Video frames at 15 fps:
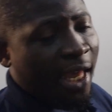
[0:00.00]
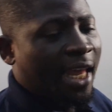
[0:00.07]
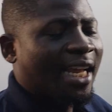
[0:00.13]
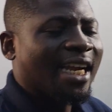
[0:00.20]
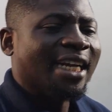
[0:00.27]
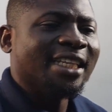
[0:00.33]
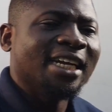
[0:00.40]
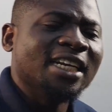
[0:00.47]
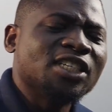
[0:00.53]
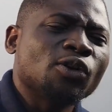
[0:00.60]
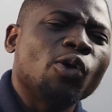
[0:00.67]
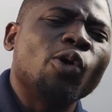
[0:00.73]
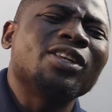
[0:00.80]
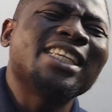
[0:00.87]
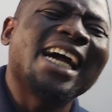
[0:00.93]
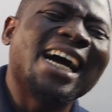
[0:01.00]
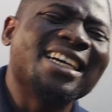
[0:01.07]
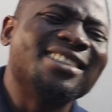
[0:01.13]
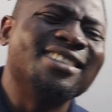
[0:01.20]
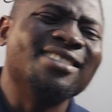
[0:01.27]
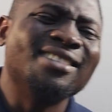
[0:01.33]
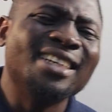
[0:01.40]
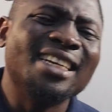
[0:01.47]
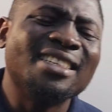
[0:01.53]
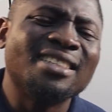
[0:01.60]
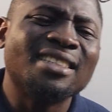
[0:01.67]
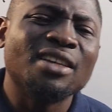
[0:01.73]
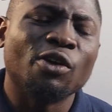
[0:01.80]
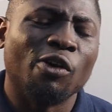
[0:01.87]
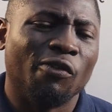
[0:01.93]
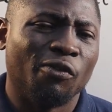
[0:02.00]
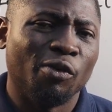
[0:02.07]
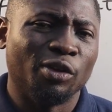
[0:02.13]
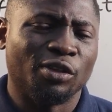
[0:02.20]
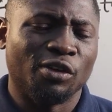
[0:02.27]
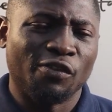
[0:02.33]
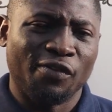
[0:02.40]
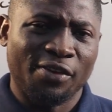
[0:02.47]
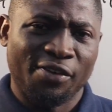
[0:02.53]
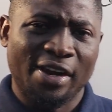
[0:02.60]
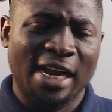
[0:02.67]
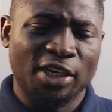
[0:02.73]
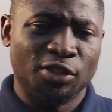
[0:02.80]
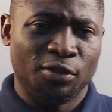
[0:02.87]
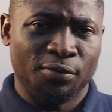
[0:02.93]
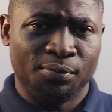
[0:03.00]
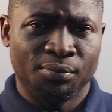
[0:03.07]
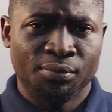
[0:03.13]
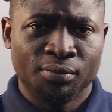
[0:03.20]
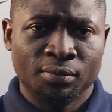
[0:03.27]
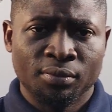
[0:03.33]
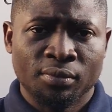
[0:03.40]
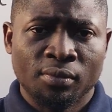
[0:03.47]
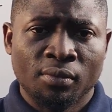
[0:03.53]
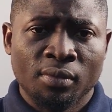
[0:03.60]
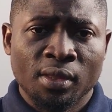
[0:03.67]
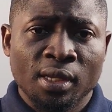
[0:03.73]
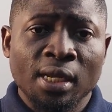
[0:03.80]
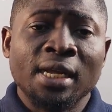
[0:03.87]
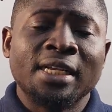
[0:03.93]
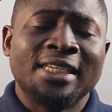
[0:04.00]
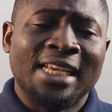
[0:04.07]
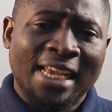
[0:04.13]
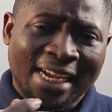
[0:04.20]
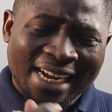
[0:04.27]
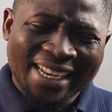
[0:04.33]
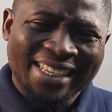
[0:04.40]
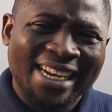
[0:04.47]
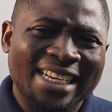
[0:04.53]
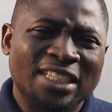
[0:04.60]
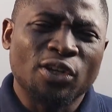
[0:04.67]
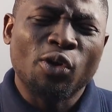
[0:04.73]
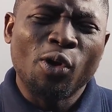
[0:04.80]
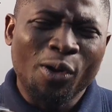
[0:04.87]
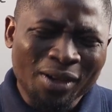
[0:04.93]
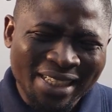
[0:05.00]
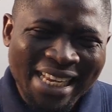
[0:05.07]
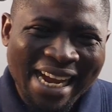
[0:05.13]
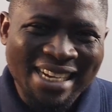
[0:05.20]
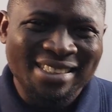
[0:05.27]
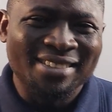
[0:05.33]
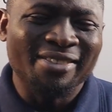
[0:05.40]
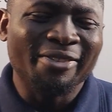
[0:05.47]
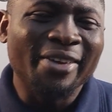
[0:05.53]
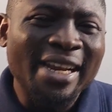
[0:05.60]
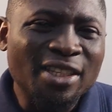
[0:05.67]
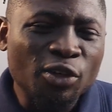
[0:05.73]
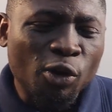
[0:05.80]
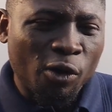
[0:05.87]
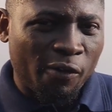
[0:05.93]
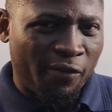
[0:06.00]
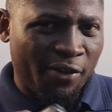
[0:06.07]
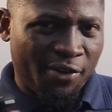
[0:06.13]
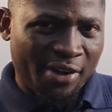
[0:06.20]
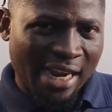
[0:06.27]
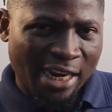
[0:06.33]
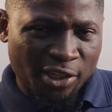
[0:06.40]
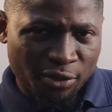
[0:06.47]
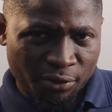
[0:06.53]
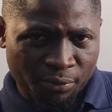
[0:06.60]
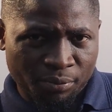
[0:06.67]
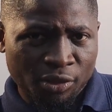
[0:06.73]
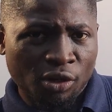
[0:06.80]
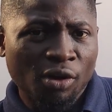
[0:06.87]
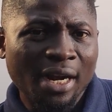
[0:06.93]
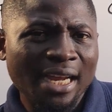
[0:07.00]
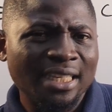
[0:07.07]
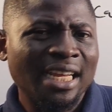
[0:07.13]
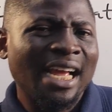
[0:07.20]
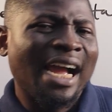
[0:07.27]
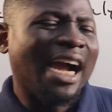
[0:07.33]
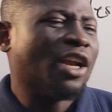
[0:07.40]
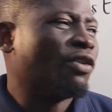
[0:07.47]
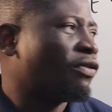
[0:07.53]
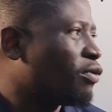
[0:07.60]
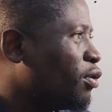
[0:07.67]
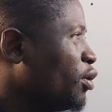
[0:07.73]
A catalyst alters the rate of what? Of a reaction. A catalyst alters the rate of a reaction. All right, and of